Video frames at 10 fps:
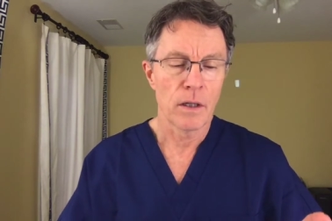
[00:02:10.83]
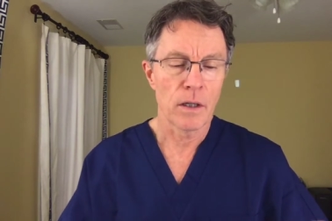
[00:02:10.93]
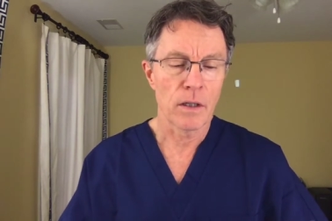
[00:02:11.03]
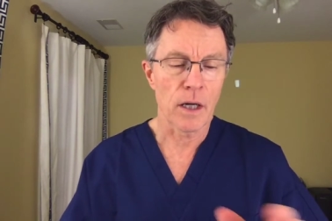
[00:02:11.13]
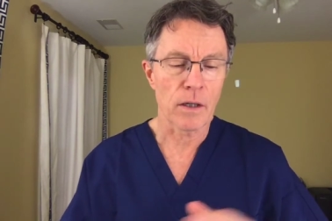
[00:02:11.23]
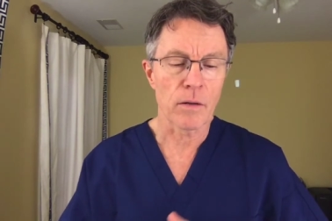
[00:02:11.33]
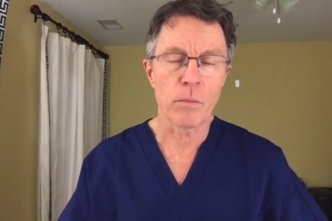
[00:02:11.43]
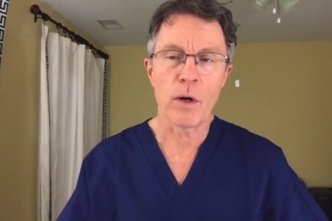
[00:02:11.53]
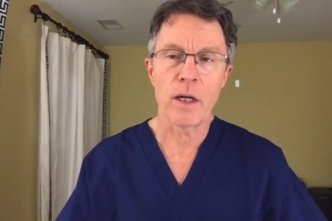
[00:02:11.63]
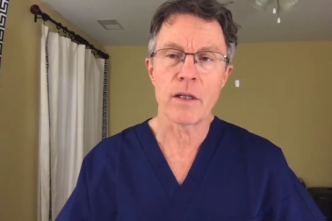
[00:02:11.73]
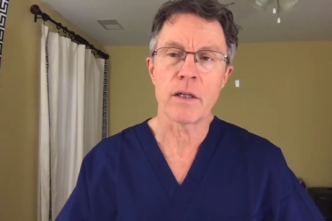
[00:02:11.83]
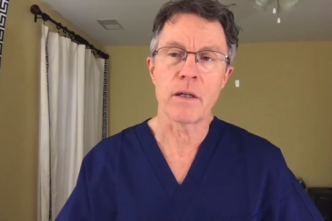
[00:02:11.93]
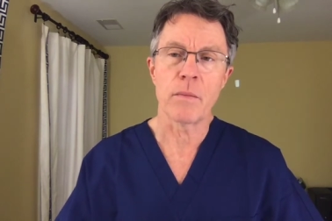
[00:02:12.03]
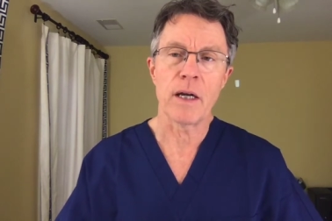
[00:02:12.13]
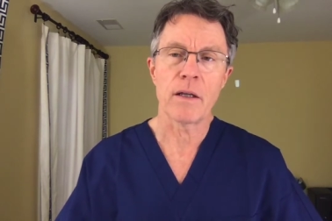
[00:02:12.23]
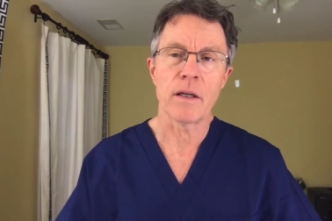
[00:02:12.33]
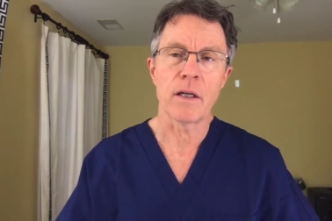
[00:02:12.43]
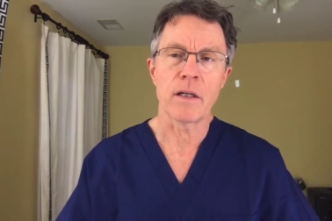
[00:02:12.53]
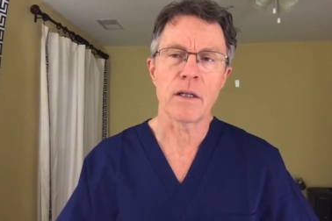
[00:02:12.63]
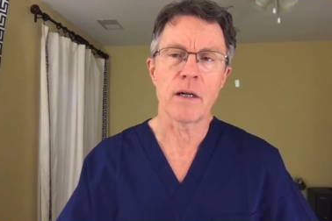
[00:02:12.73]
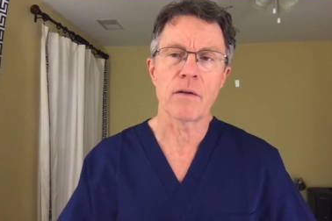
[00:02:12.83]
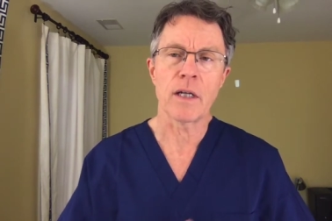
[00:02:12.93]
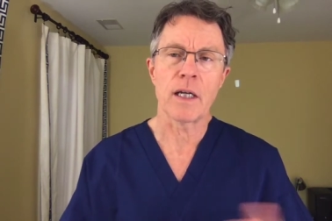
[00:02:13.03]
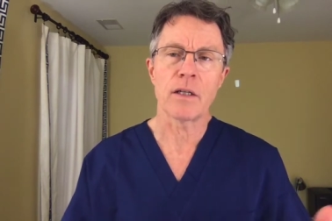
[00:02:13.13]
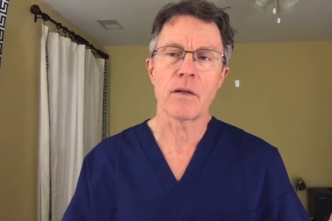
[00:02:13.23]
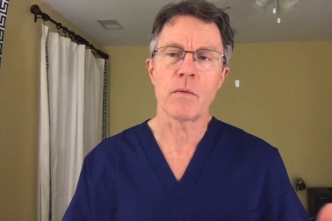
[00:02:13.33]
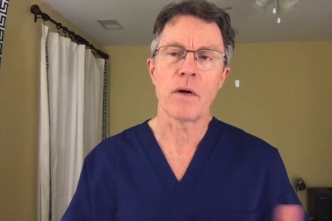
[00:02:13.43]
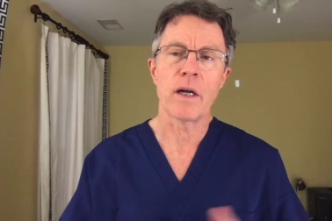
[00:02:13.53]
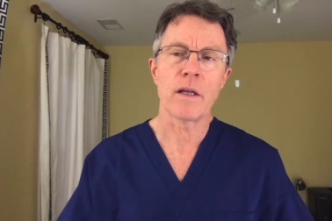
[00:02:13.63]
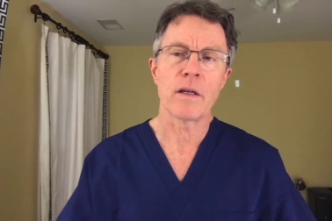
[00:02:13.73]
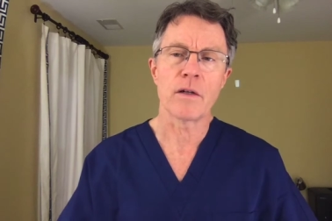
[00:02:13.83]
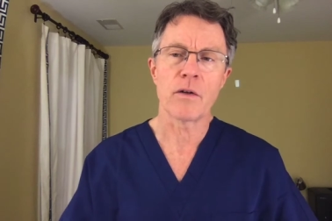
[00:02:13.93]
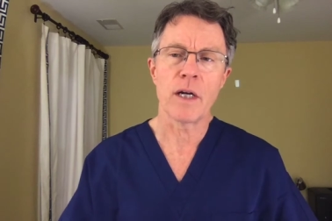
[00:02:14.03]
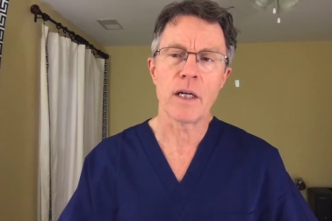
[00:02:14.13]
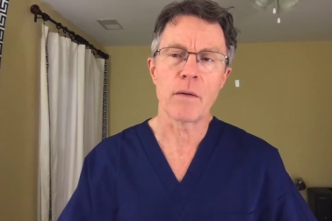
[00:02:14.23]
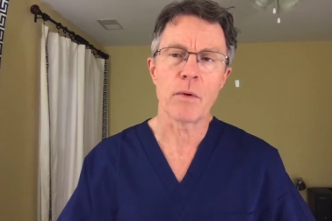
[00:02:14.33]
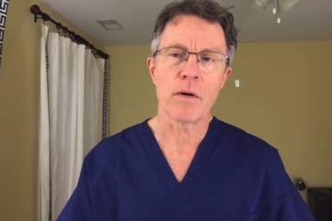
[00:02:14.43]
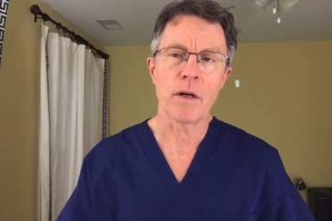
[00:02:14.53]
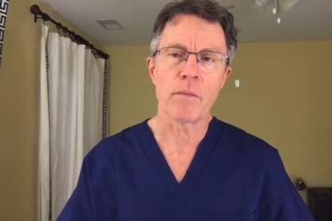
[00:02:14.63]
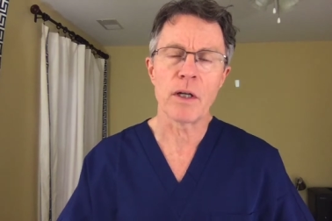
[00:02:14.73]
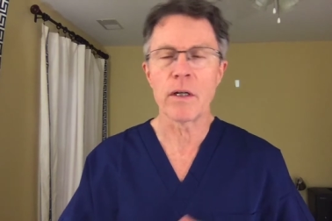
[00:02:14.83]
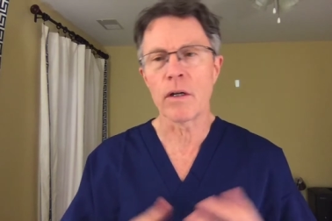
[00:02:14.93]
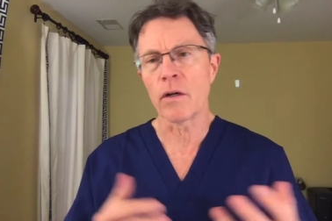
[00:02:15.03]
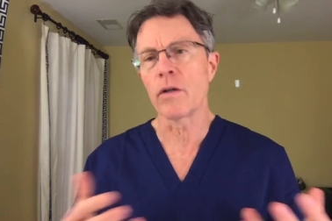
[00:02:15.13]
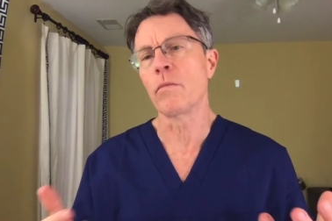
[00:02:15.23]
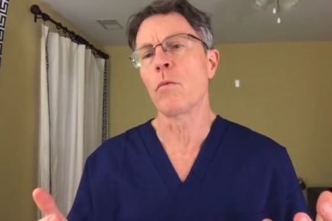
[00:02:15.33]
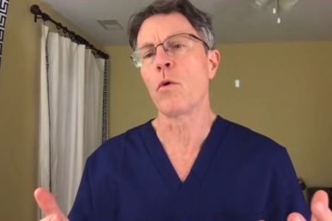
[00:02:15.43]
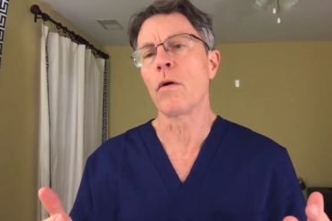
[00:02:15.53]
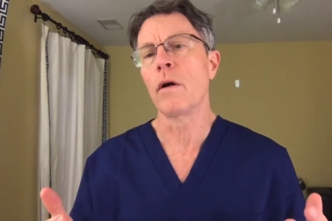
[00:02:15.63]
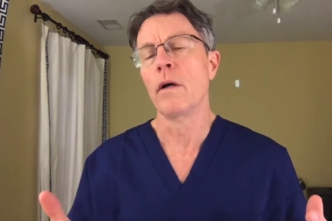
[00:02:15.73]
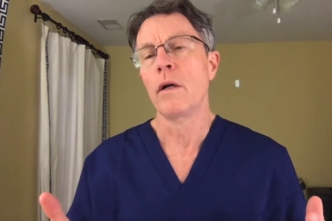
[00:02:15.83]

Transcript: uh, Dr. Bredesen about this. I was asking why the training program didn't include more